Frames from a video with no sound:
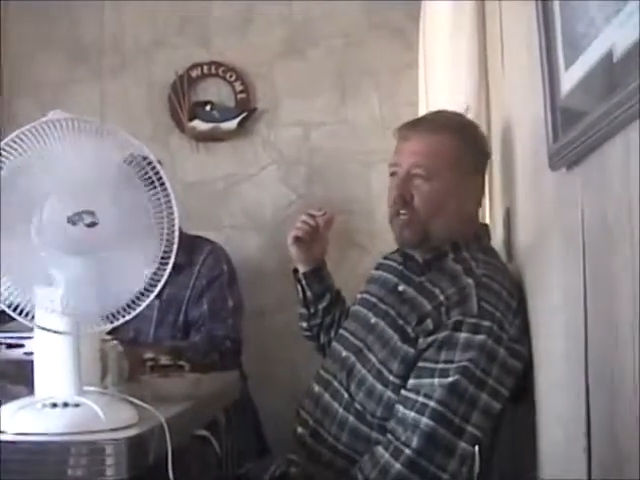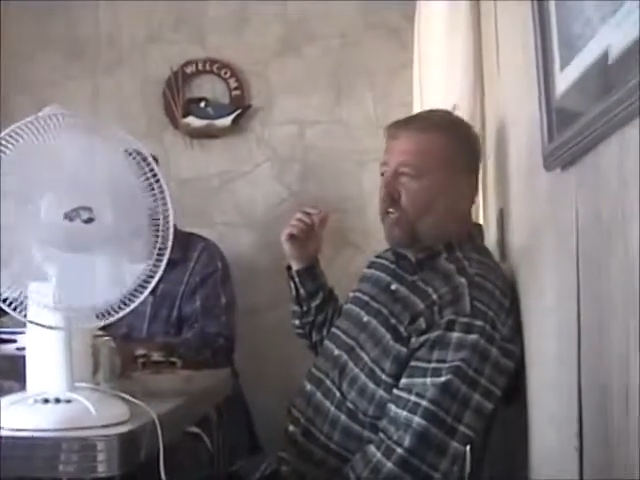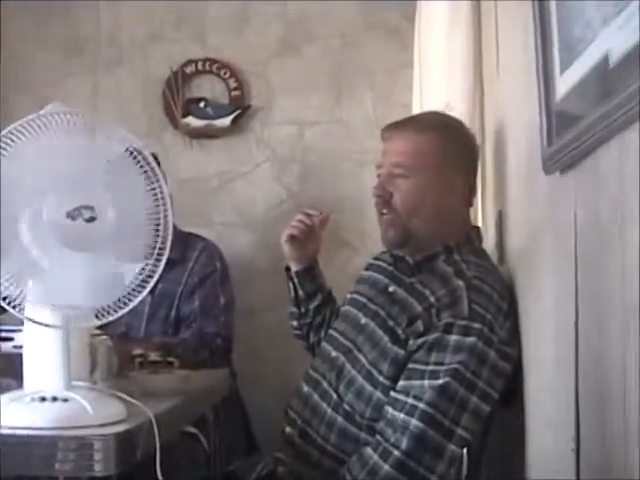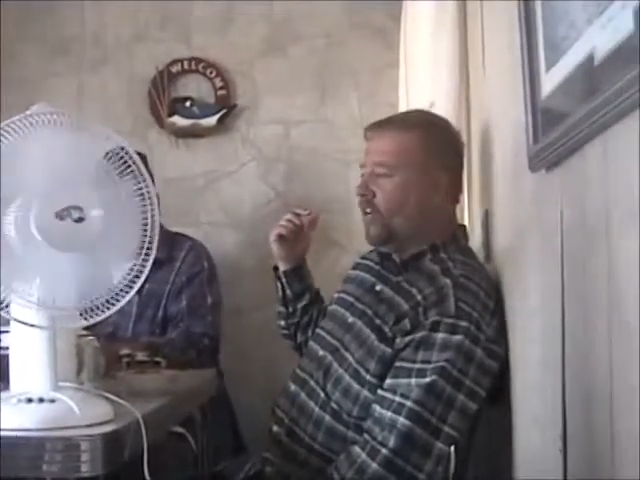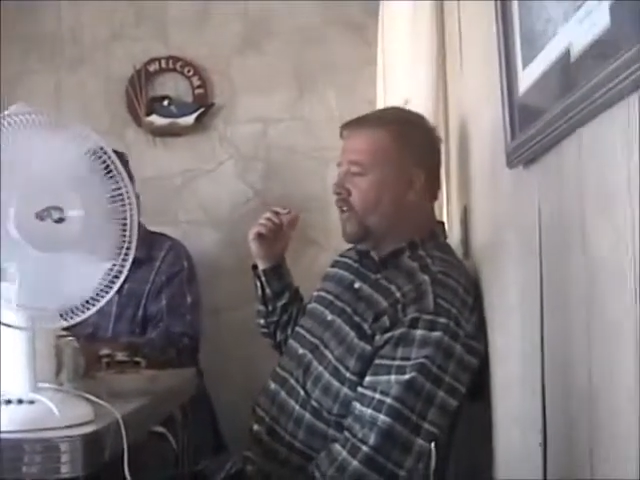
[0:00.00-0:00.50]

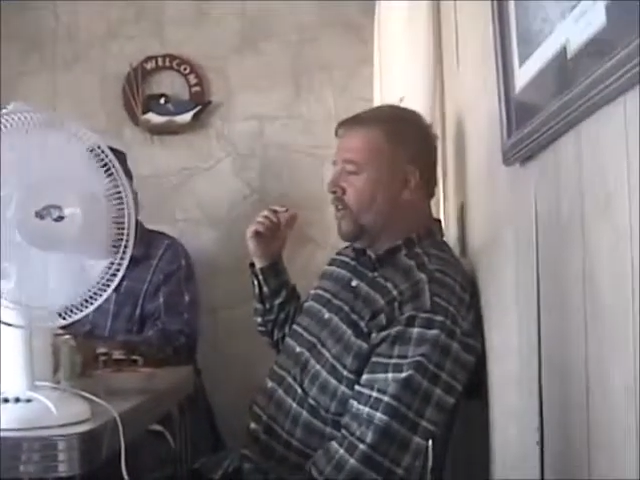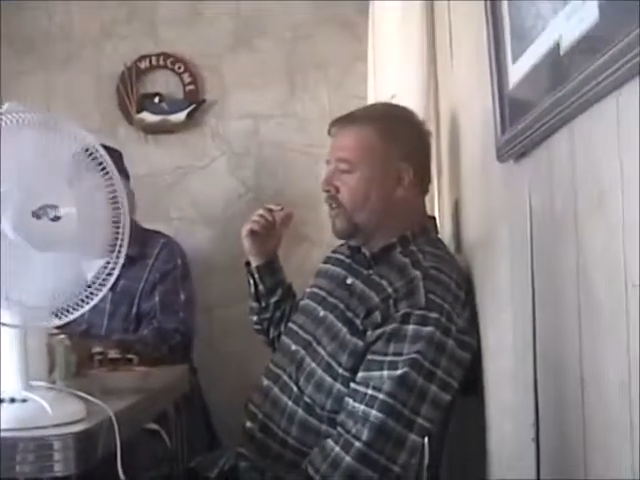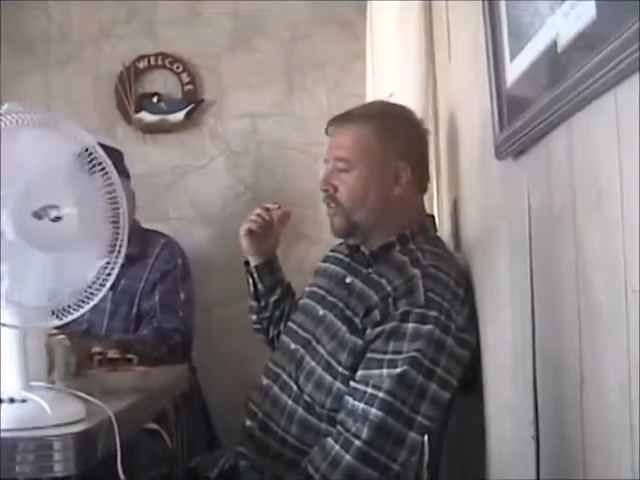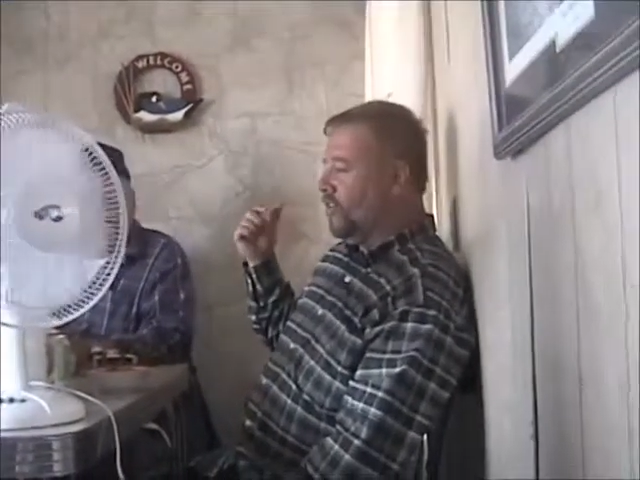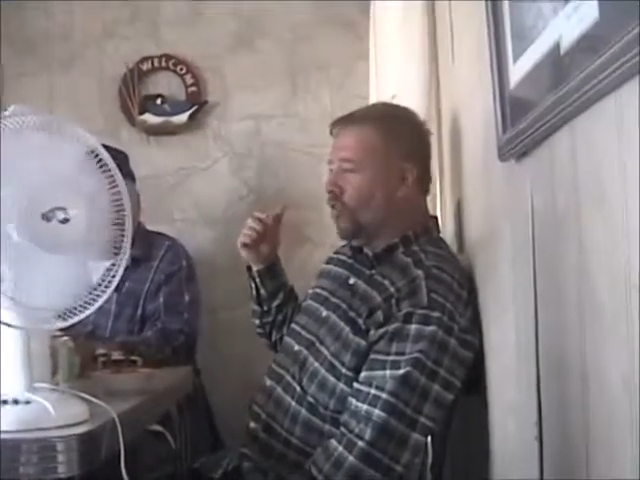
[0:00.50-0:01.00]
and
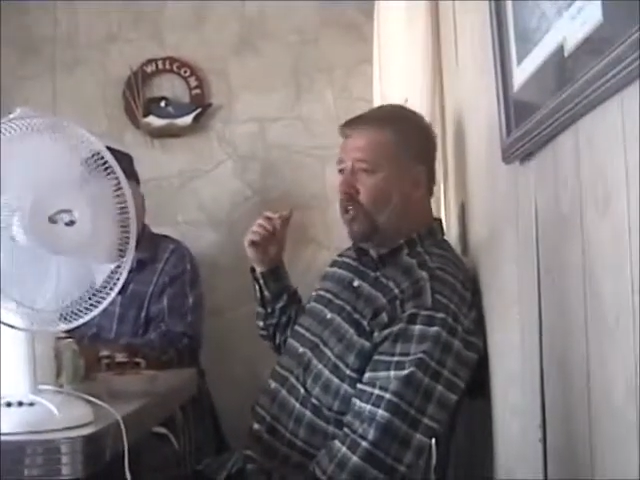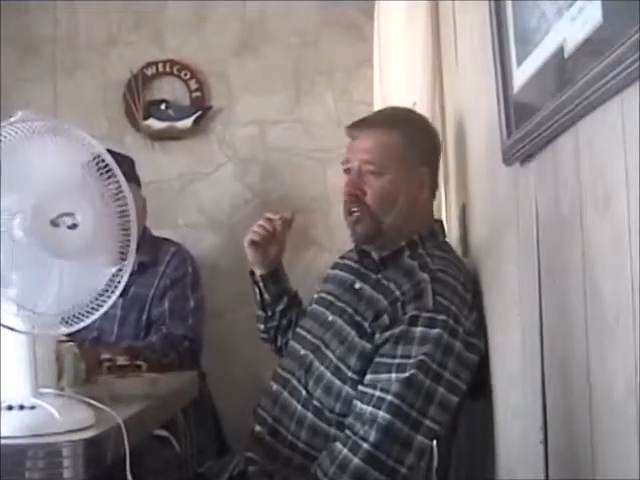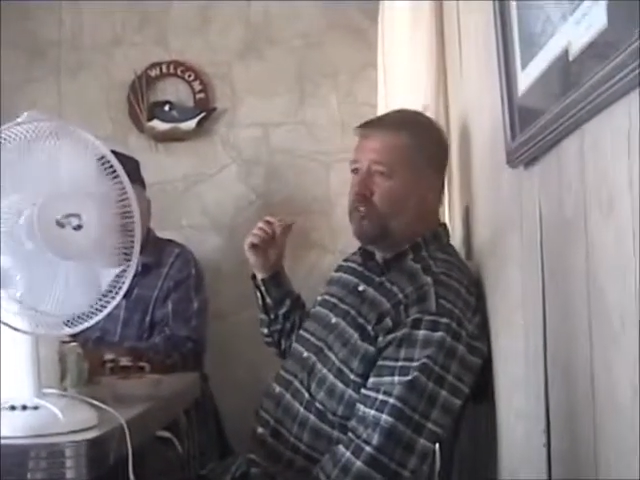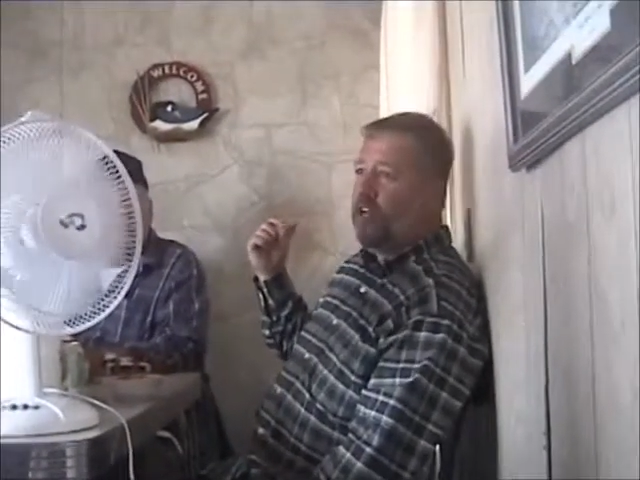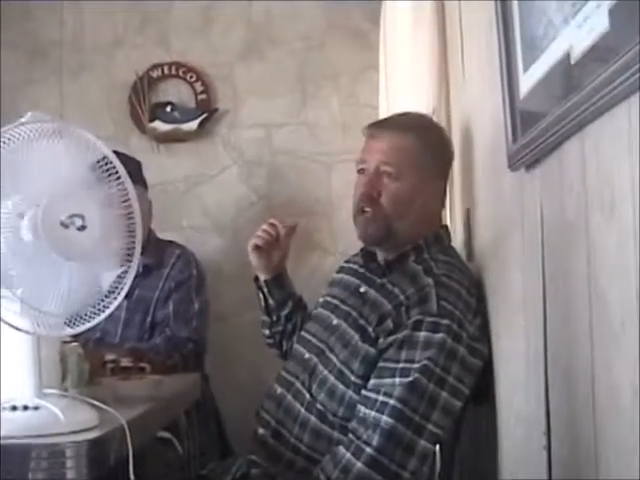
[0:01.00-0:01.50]
uh, they're playing
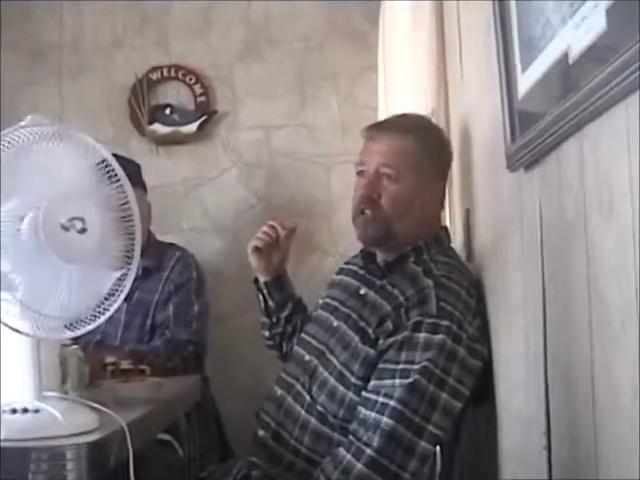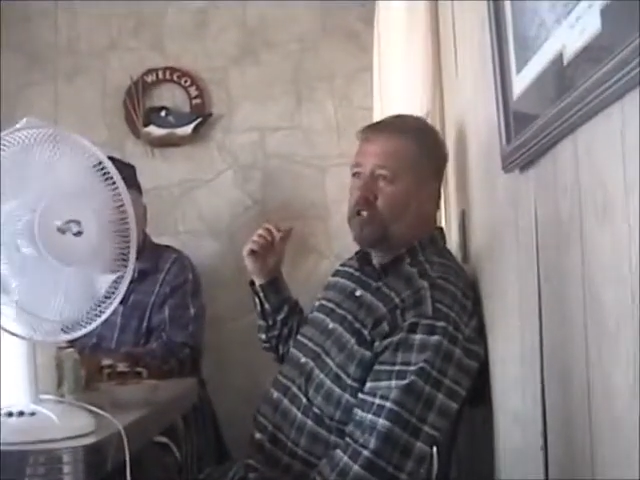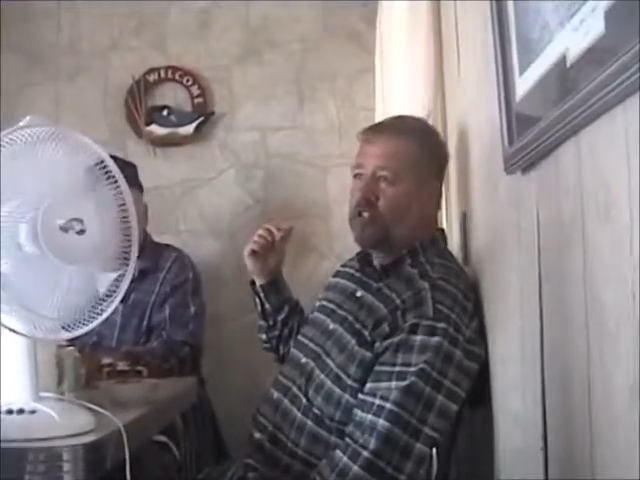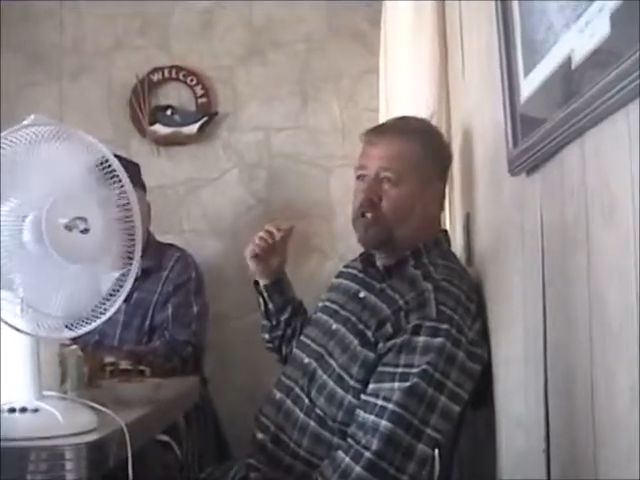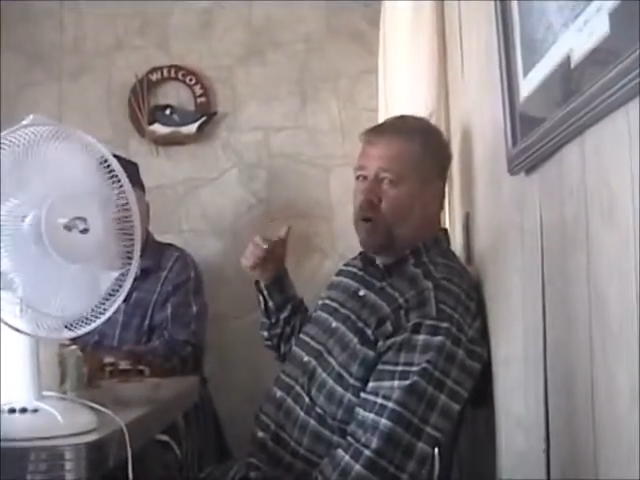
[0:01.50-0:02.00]
a fish.
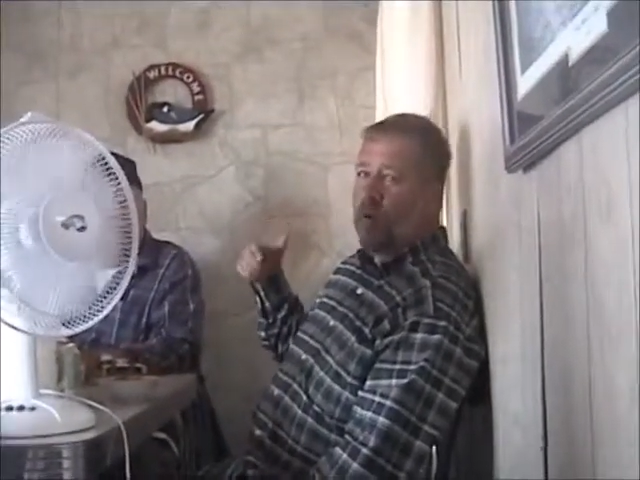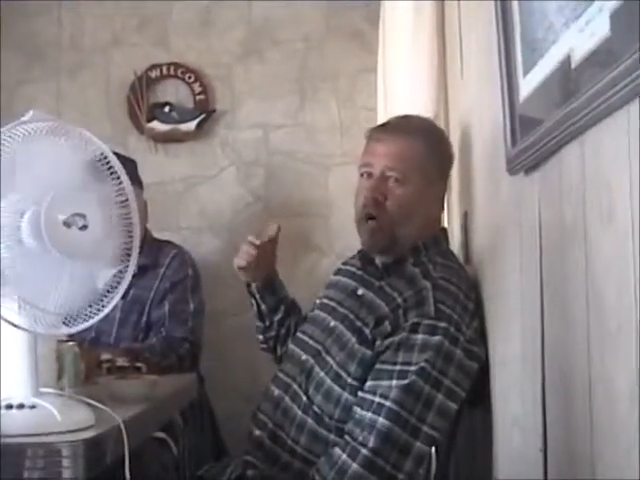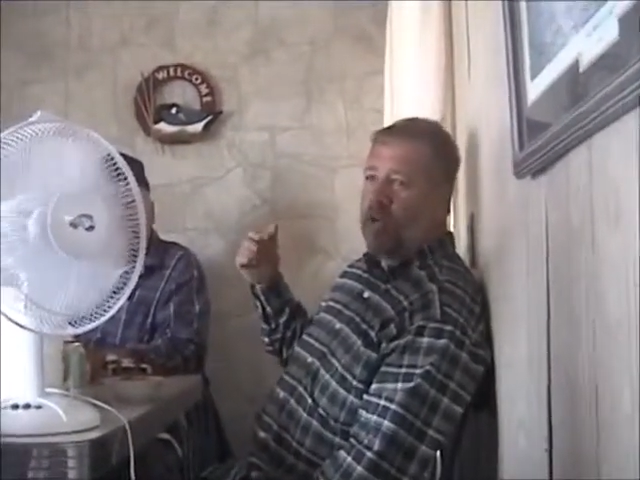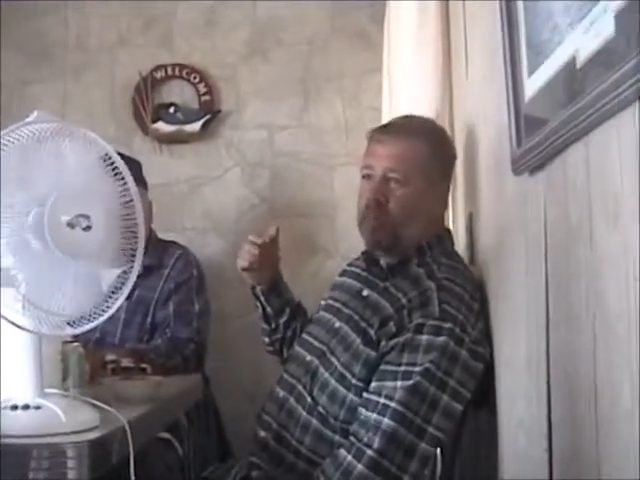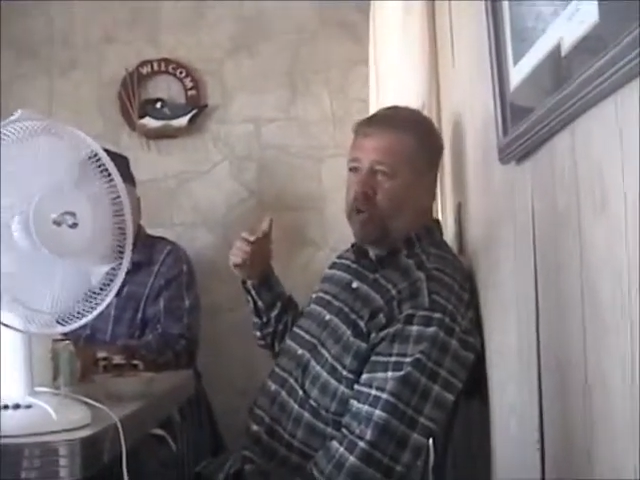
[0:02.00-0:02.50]
So I
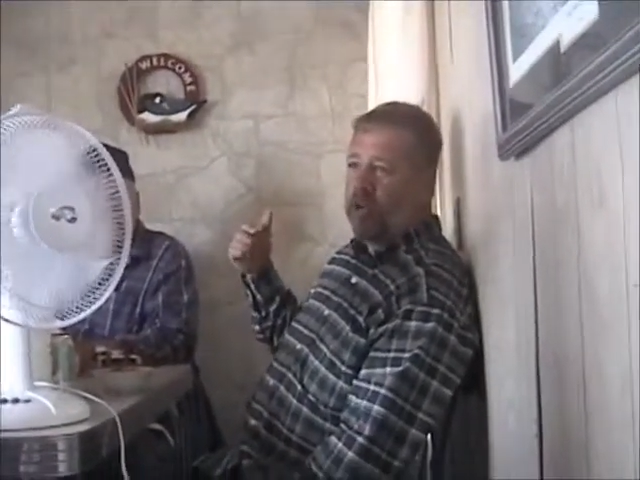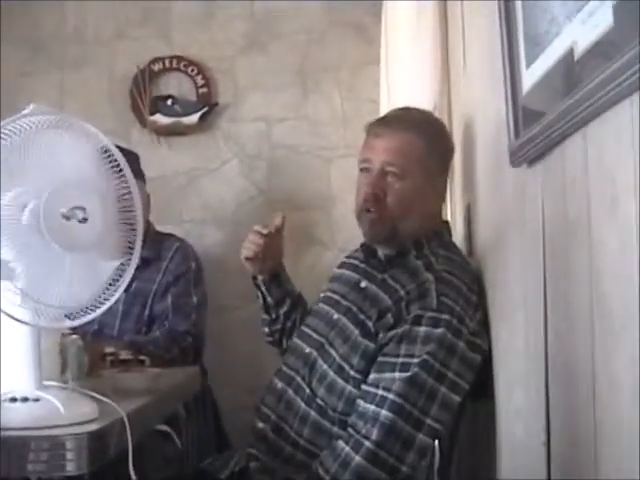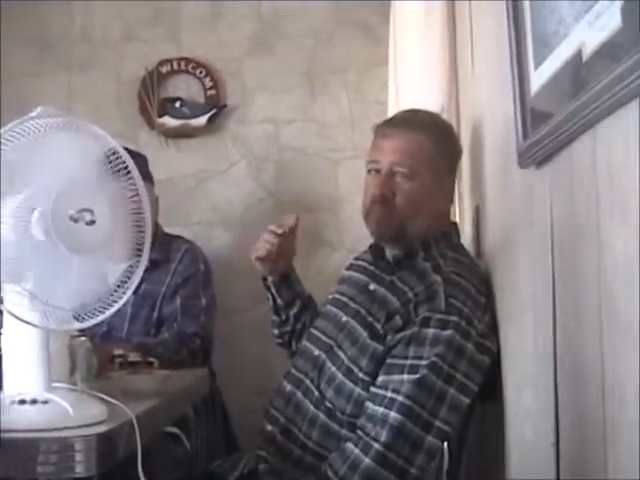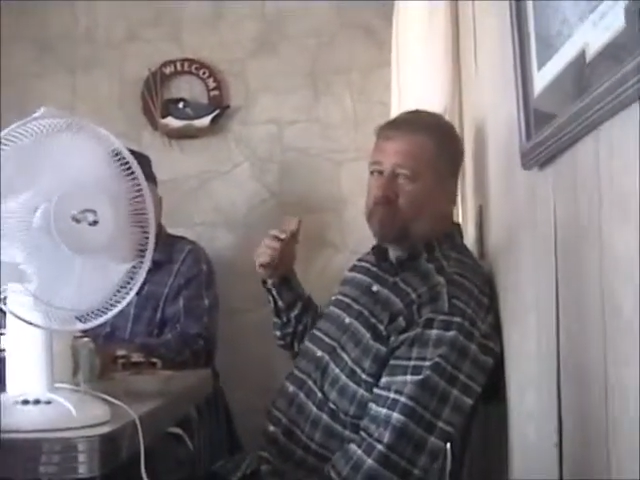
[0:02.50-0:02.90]
walk up there and.